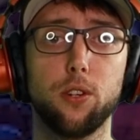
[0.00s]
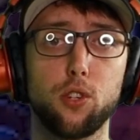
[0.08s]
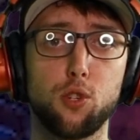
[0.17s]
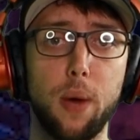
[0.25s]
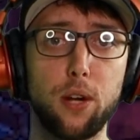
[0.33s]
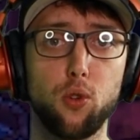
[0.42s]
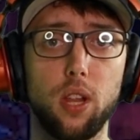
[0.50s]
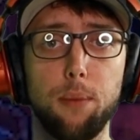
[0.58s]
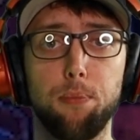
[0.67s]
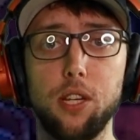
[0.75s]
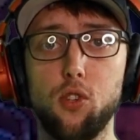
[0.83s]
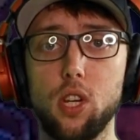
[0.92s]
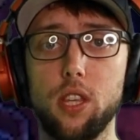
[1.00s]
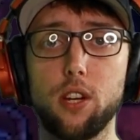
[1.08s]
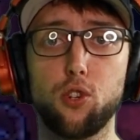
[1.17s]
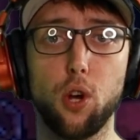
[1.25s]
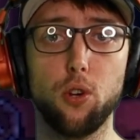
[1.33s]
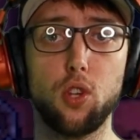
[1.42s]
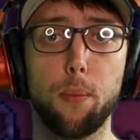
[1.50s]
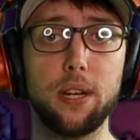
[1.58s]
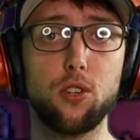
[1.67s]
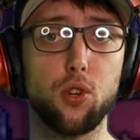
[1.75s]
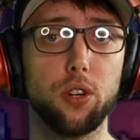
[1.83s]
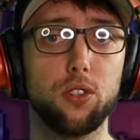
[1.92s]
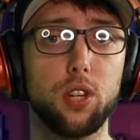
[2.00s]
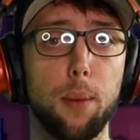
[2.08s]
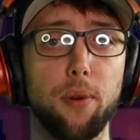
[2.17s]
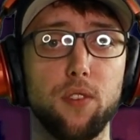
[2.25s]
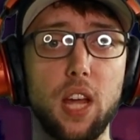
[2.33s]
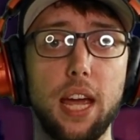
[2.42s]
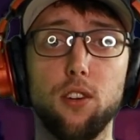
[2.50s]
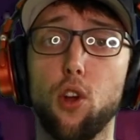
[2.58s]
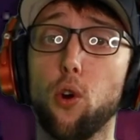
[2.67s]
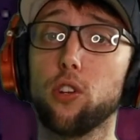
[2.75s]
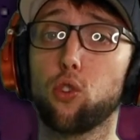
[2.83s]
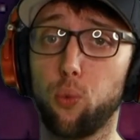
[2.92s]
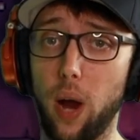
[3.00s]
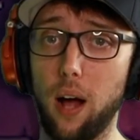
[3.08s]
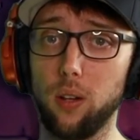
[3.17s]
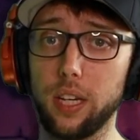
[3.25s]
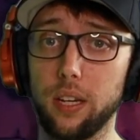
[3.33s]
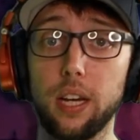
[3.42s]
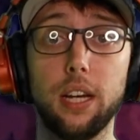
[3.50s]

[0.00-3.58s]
There's a special NPC that shows up at a certain type of day known as Crowley.